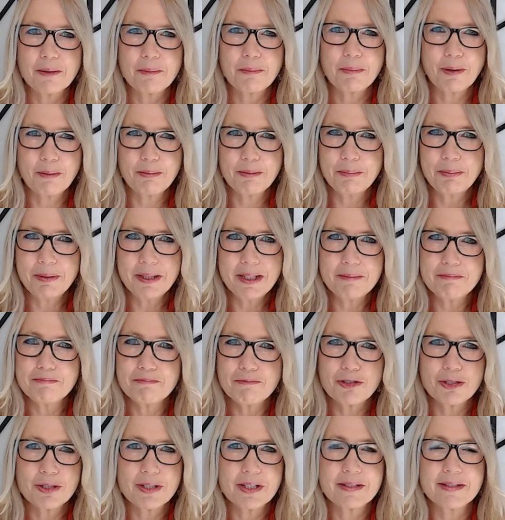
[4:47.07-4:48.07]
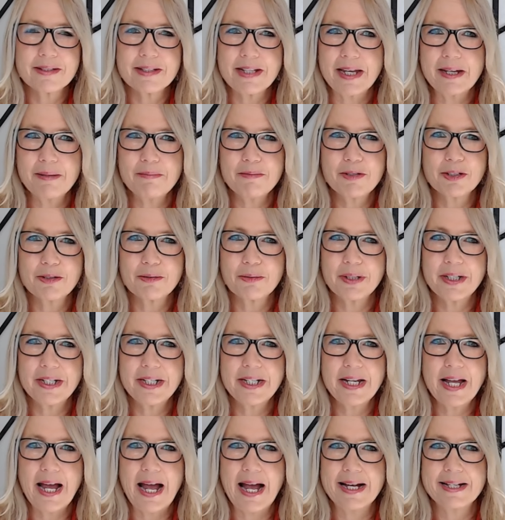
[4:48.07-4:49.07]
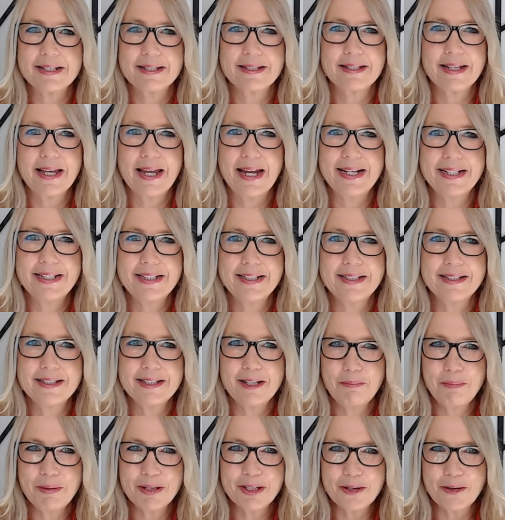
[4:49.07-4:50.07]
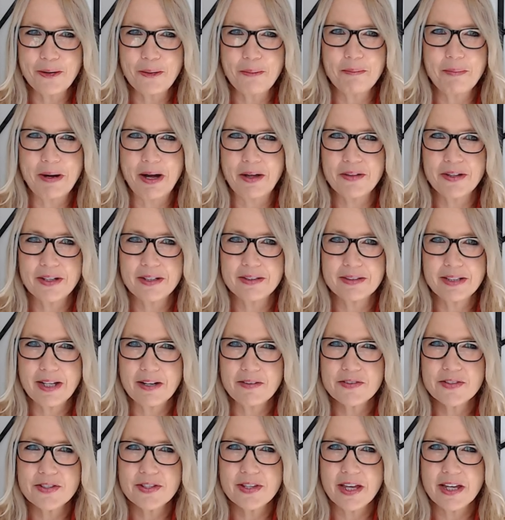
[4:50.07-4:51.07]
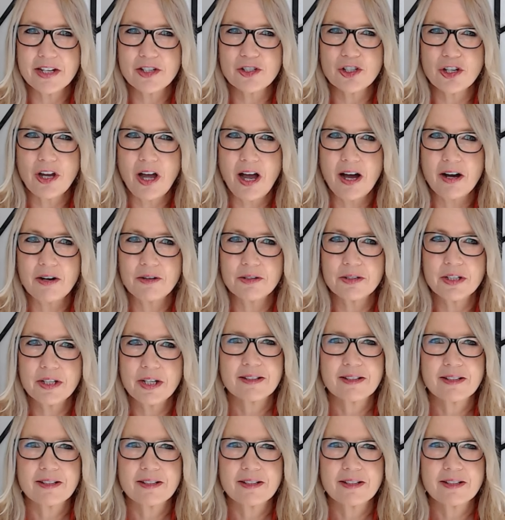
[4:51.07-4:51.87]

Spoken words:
probably to the same degree as any typical mother loves their child.